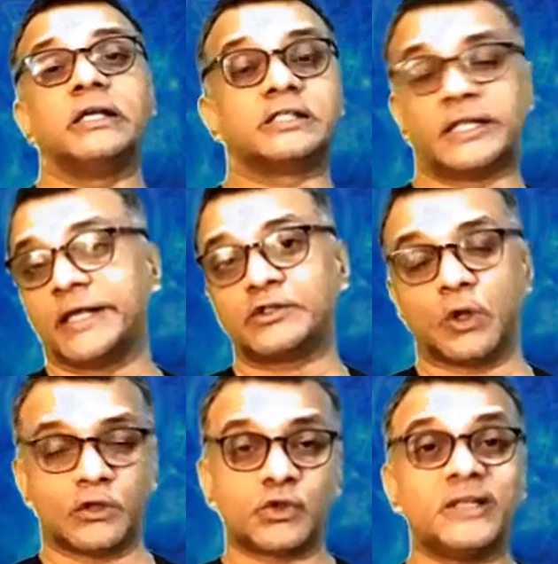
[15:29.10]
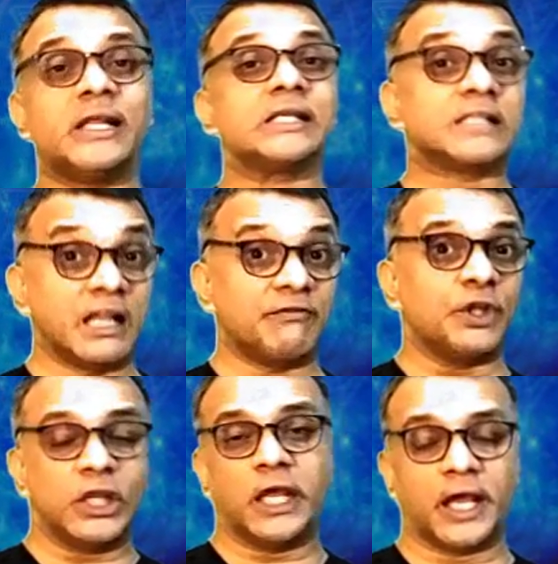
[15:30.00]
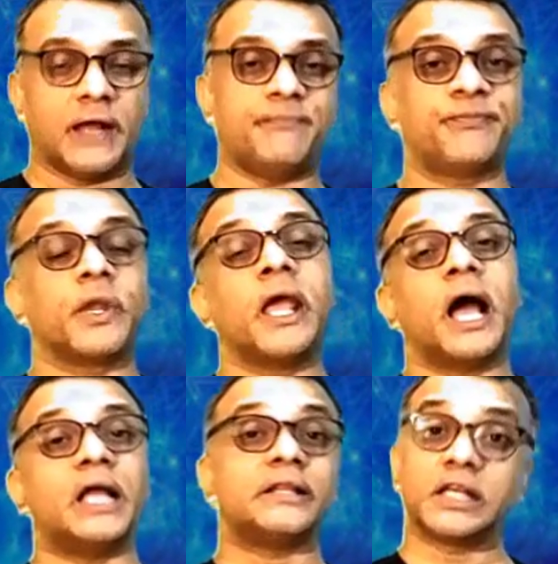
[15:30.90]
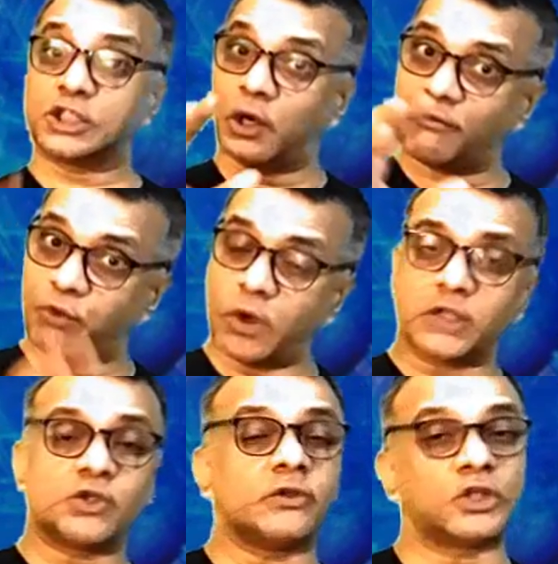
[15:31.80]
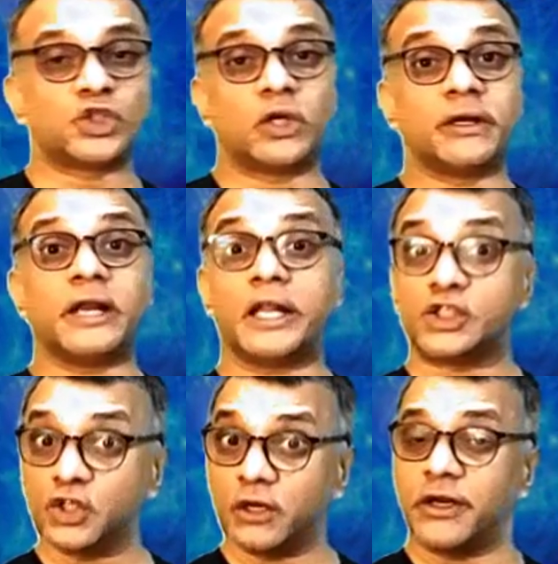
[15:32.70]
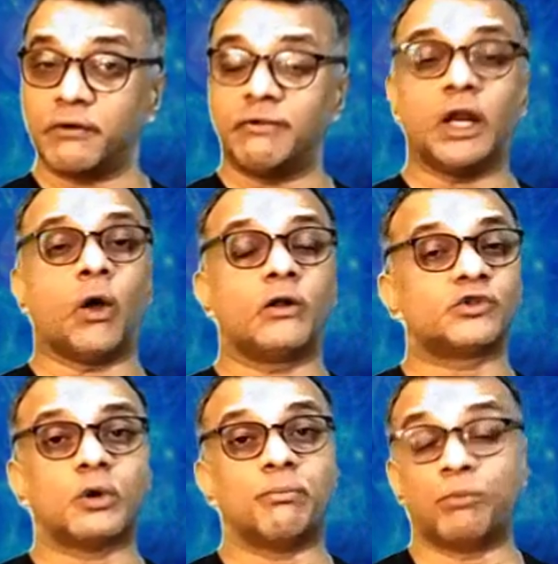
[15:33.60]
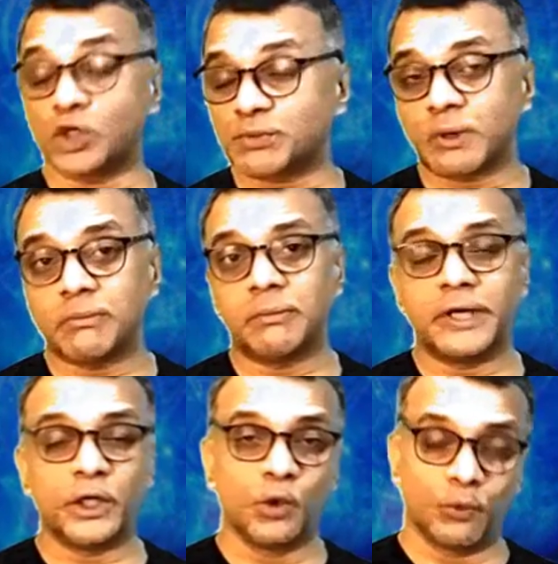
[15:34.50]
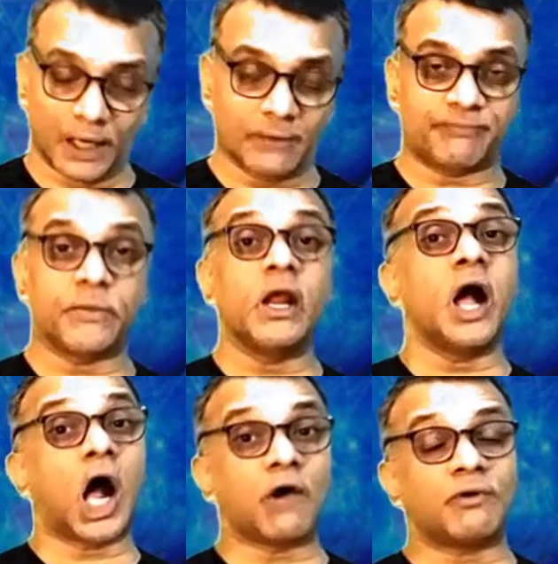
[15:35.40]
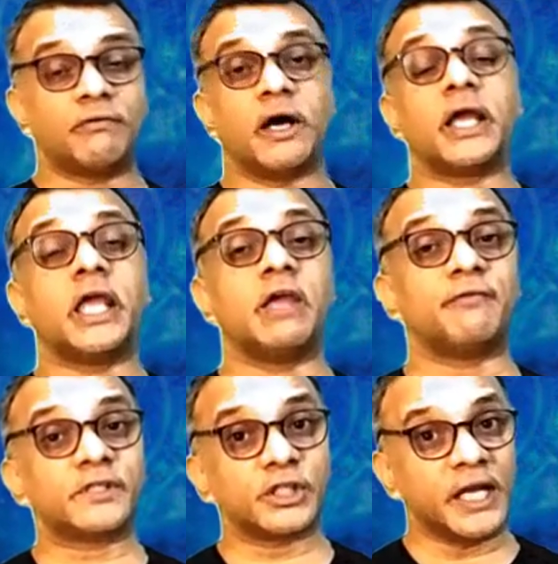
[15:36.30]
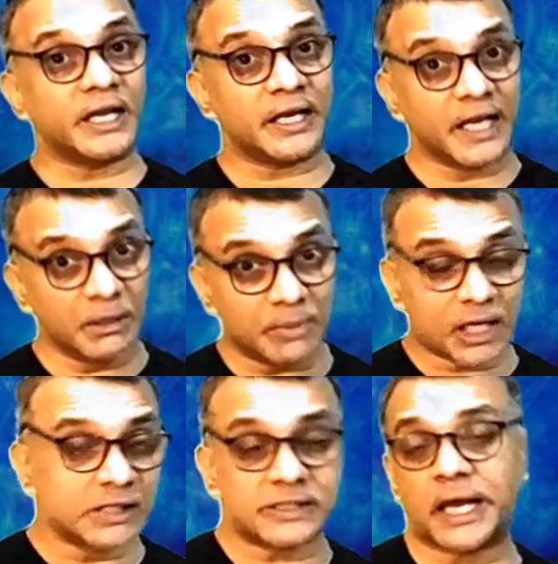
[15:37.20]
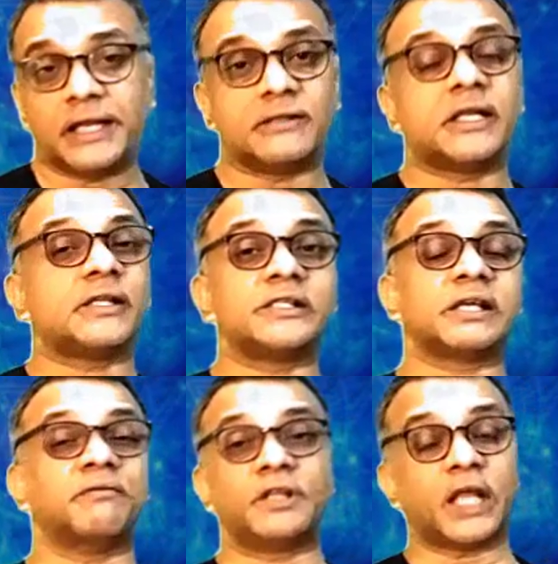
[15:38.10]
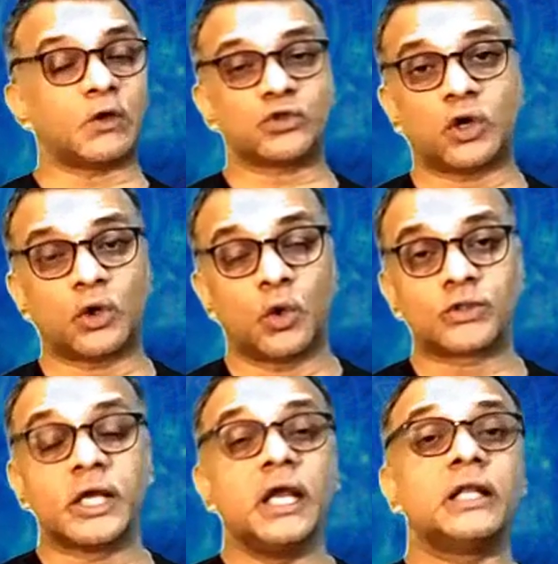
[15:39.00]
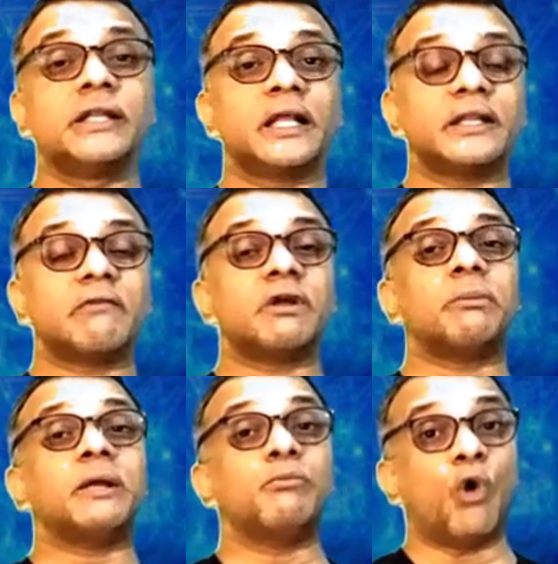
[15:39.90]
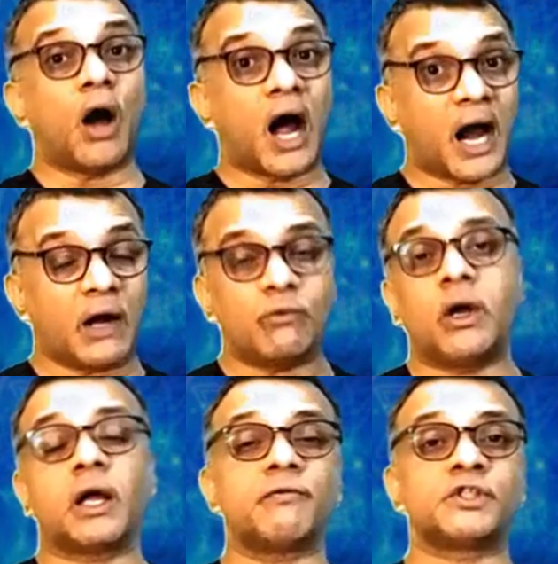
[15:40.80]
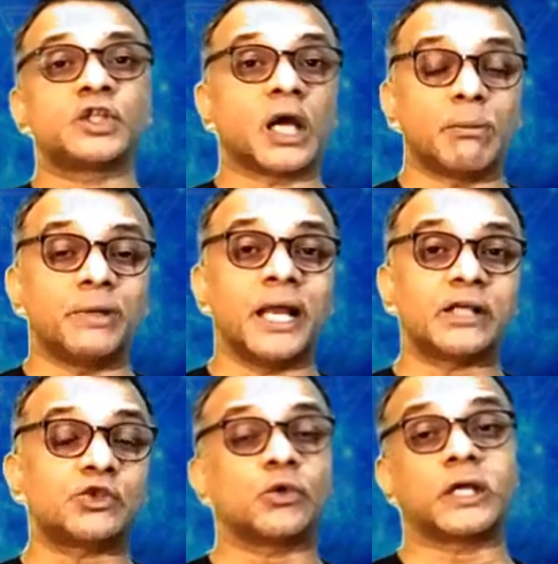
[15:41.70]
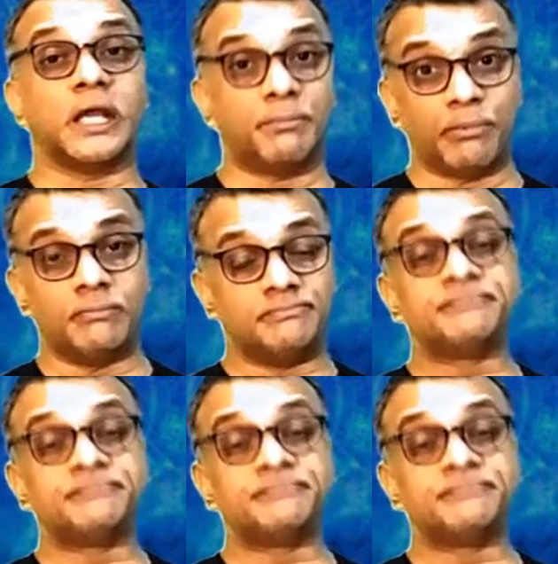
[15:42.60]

dislikes also, and there is love in the air, and there is a lot of focus on the children, and children will also most probably do well. However, if it's in an inimical sign that the seventh house lord goes, then there will be more hard work which the couple has to keep